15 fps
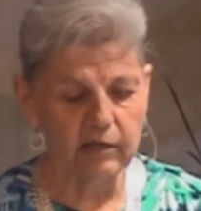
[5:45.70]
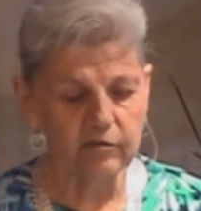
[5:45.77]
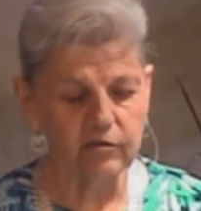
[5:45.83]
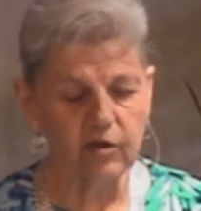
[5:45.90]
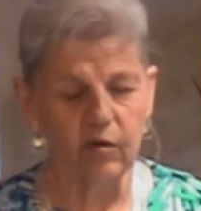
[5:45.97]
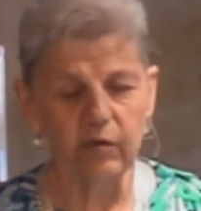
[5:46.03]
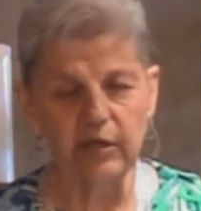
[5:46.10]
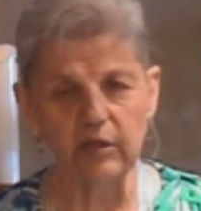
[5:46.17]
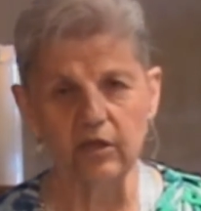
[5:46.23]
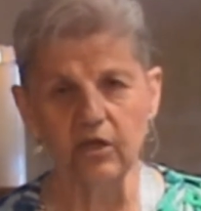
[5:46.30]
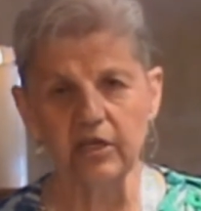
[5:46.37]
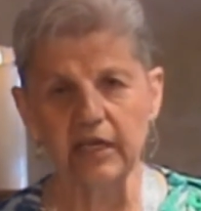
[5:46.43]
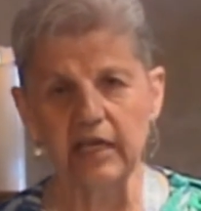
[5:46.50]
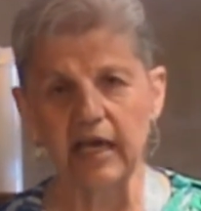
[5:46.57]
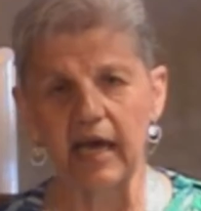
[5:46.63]
So in
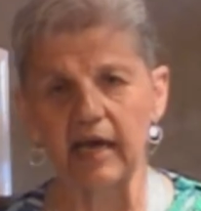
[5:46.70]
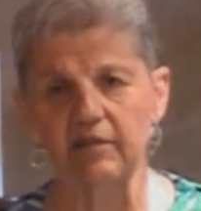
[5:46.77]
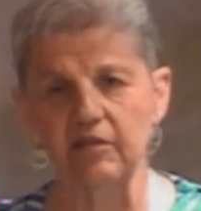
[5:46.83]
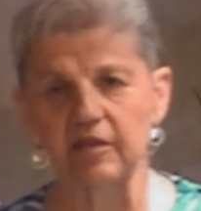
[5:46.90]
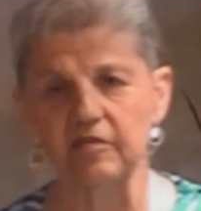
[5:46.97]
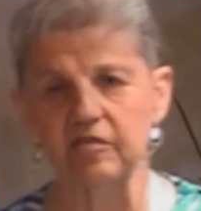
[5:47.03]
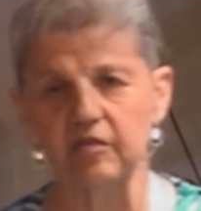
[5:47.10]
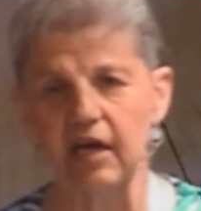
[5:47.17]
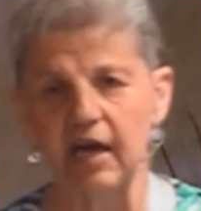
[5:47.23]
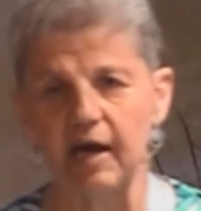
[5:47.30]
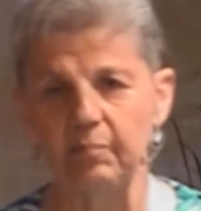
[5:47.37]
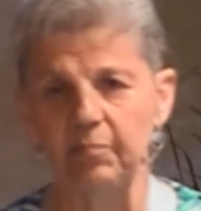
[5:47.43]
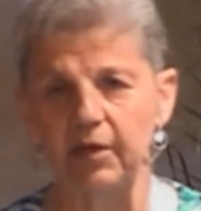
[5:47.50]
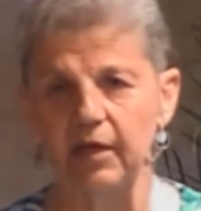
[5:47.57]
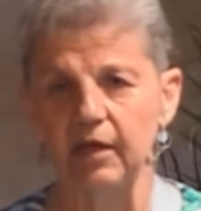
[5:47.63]
looking at this
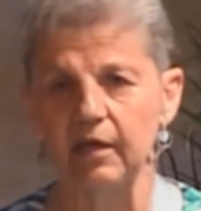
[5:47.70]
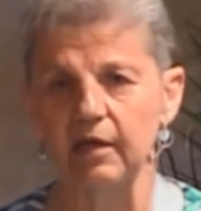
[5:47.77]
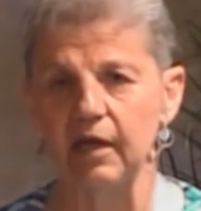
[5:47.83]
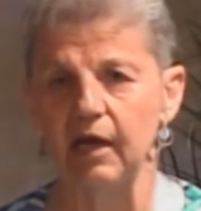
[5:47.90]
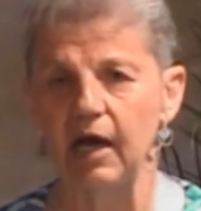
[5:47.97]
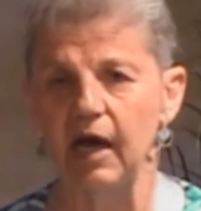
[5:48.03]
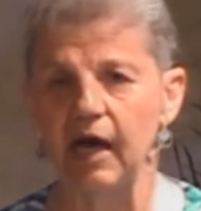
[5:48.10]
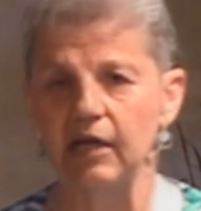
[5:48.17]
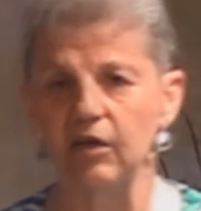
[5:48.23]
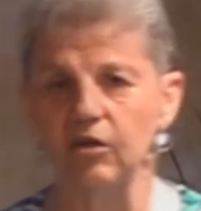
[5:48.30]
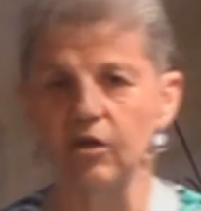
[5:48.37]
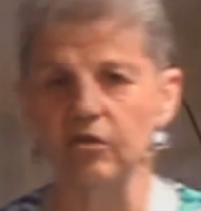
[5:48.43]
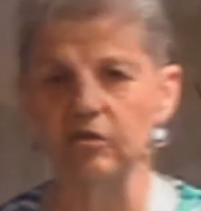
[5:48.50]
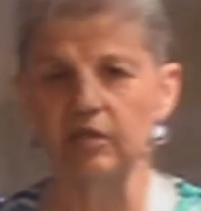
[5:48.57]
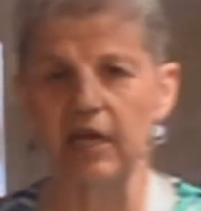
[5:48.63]
topic, I
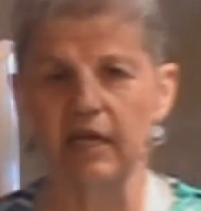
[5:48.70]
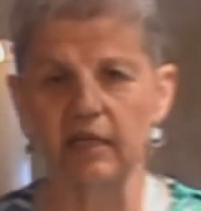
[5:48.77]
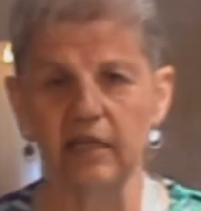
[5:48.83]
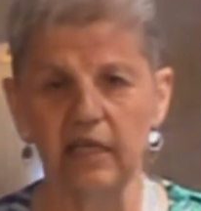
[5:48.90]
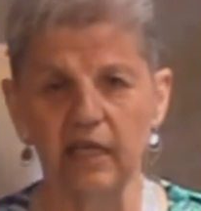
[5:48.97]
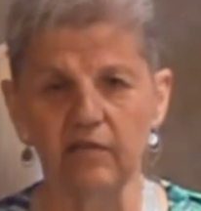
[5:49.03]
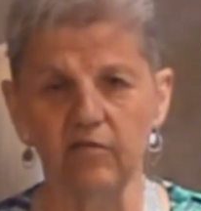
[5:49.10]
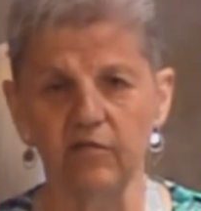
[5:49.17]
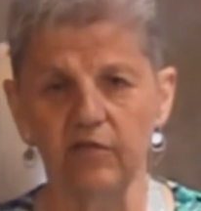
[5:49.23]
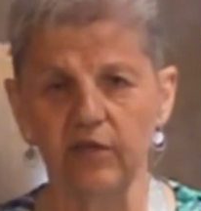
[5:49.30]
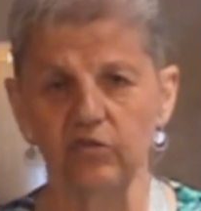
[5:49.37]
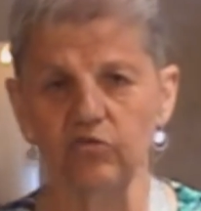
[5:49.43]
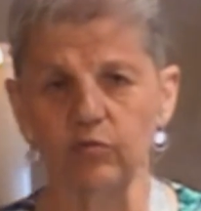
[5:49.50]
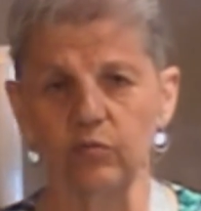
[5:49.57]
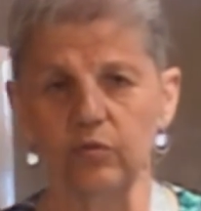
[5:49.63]
looked at
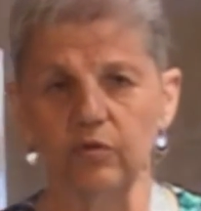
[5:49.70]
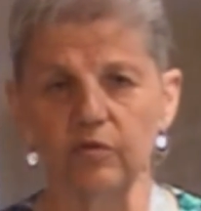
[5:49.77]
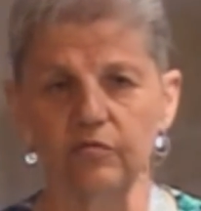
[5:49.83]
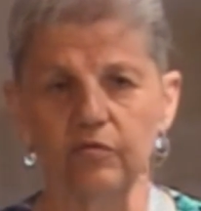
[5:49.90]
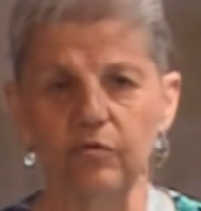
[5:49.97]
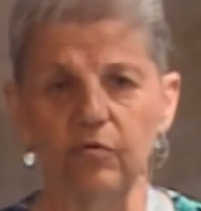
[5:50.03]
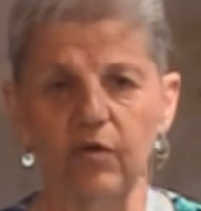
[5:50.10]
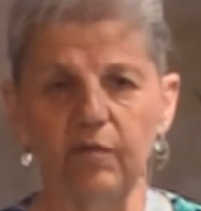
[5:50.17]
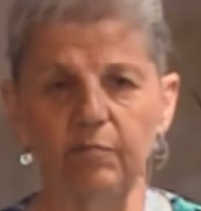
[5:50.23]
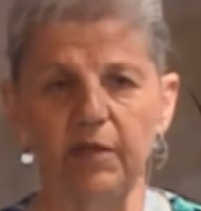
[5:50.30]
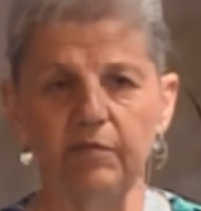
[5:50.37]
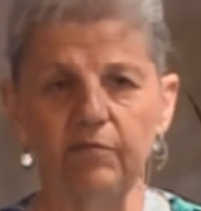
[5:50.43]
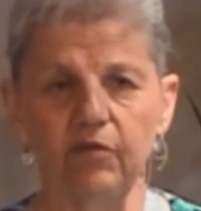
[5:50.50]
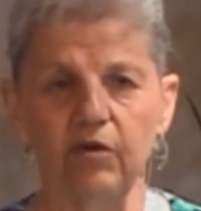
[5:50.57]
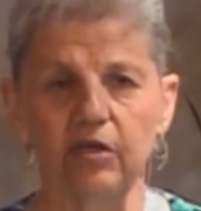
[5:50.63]
individuals who have
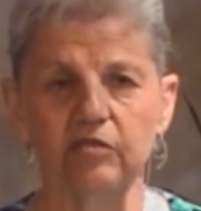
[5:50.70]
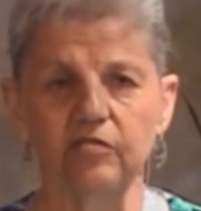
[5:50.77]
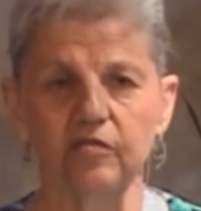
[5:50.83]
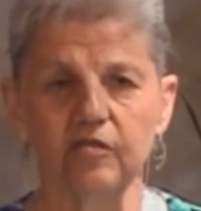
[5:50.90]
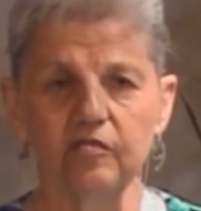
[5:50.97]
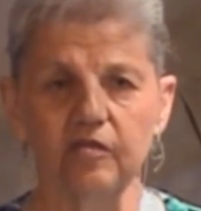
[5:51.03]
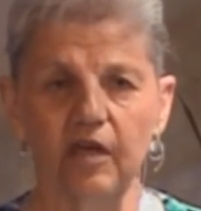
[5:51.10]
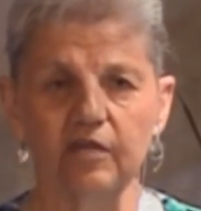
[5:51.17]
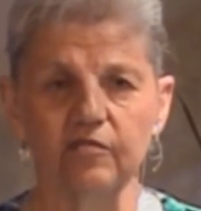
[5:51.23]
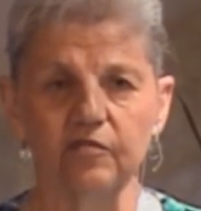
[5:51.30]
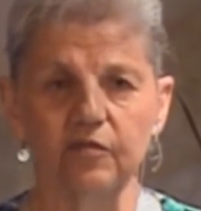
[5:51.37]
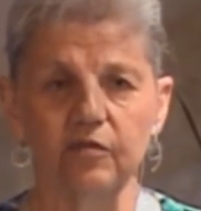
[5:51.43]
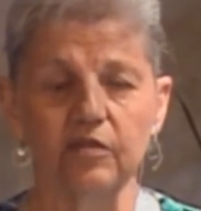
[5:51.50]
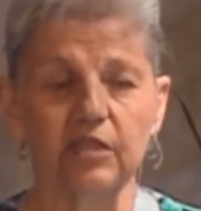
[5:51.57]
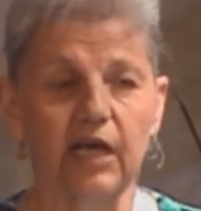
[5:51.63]
been very
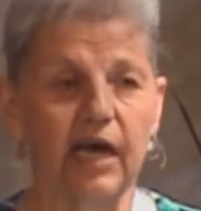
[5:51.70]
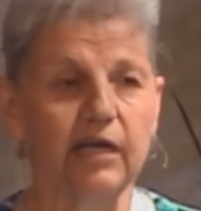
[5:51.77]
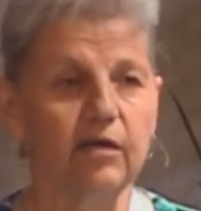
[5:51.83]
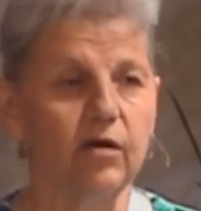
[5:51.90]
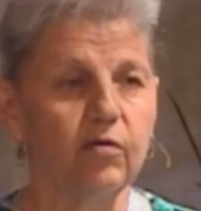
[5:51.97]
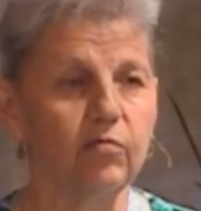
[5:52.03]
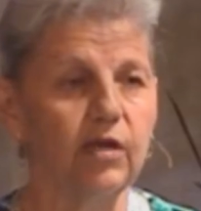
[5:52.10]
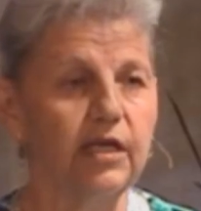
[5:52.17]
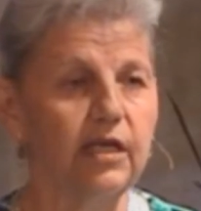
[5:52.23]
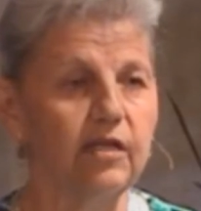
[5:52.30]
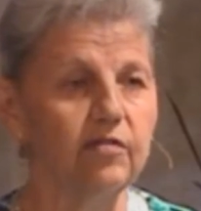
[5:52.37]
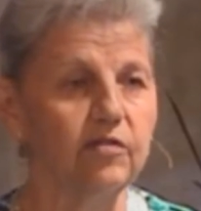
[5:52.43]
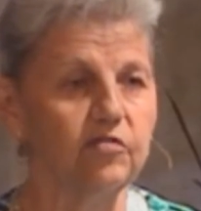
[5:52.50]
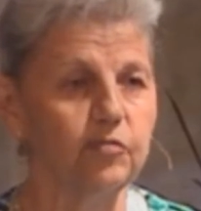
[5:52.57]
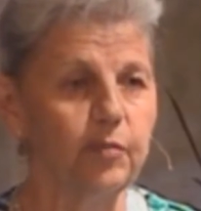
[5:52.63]
successful, not only
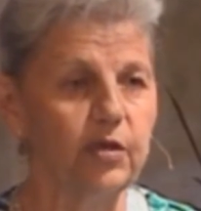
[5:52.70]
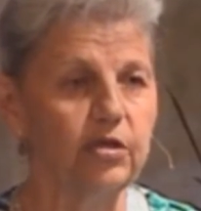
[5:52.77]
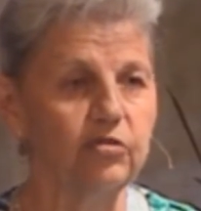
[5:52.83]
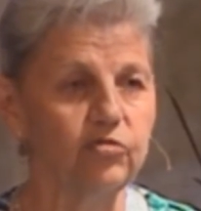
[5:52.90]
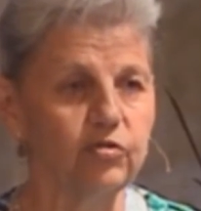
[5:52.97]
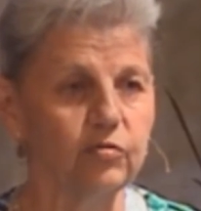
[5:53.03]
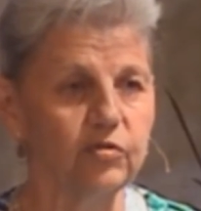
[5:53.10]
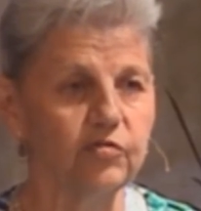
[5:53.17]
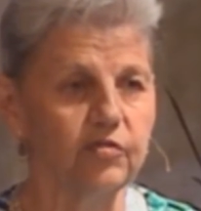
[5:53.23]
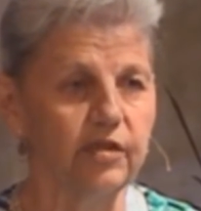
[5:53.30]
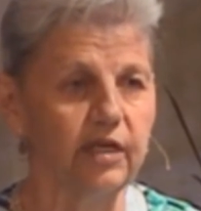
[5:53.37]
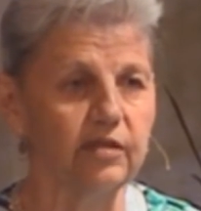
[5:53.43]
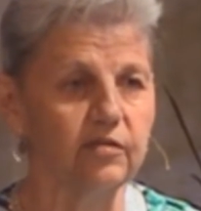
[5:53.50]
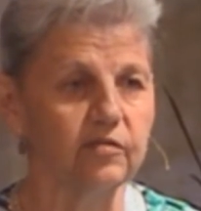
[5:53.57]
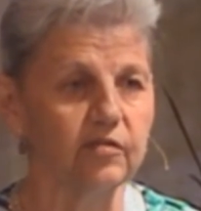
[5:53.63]
in the spiritual
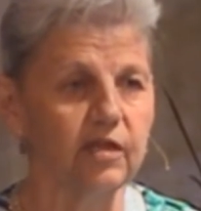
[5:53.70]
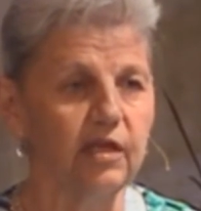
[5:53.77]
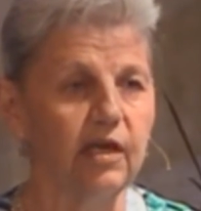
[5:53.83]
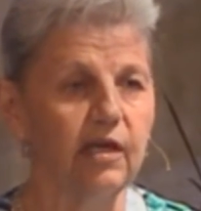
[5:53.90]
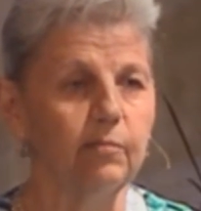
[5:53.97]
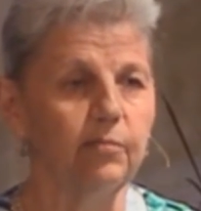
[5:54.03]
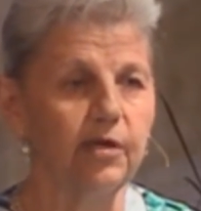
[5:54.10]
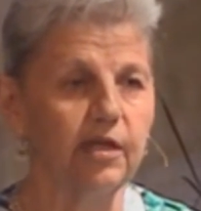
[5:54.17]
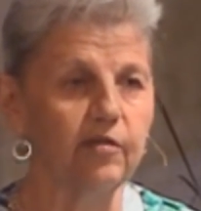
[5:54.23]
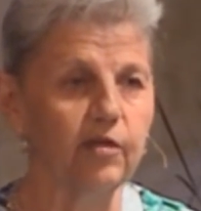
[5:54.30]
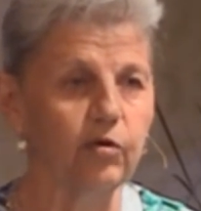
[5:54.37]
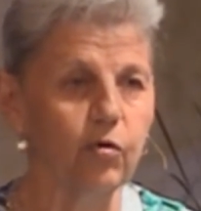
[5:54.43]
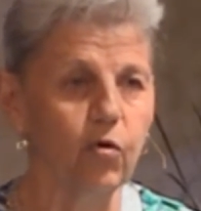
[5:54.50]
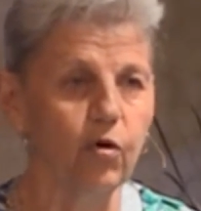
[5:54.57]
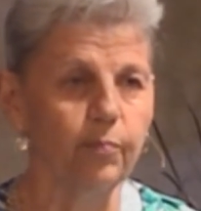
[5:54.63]
sense, but in
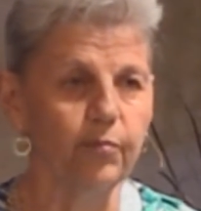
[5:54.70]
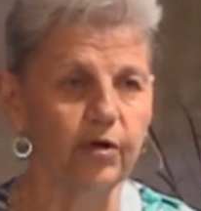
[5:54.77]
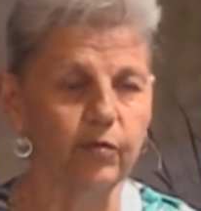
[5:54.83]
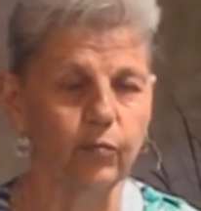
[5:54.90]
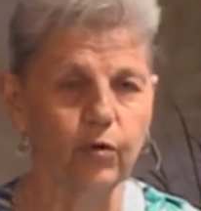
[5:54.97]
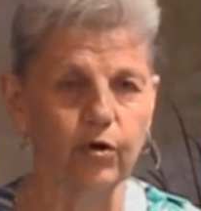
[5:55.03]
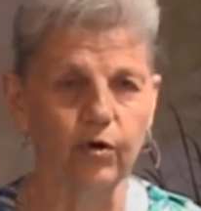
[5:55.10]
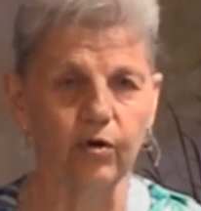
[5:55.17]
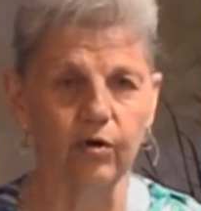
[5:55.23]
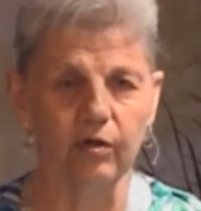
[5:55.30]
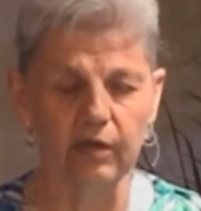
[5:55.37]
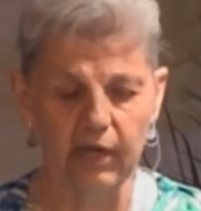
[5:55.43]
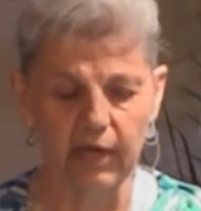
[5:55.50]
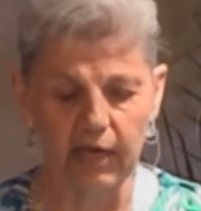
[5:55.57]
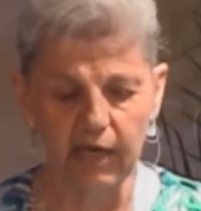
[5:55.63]
the corporate
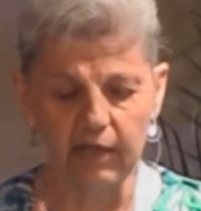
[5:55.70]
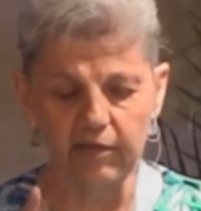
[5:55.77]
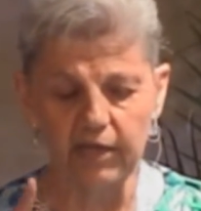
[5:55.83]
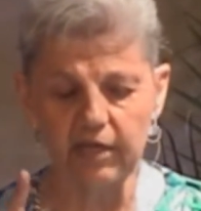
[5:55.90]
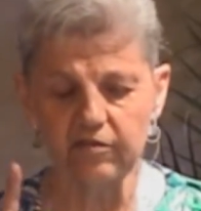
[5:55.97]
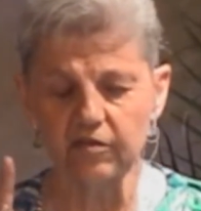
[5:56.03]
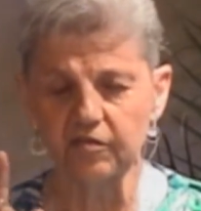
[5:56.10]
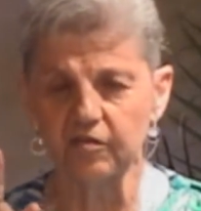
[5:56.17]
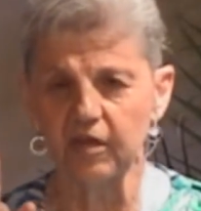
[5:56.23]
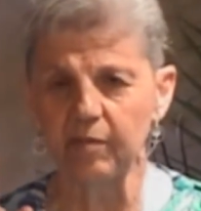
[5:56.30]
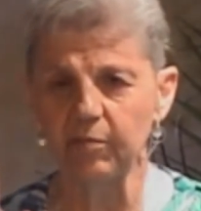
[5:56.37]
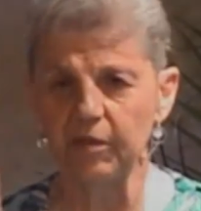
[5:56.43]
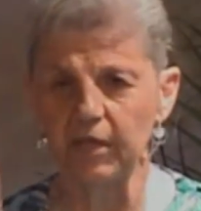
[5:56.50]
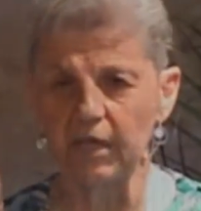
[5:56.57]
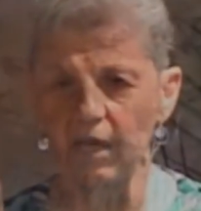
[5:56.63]
world. And these are some of the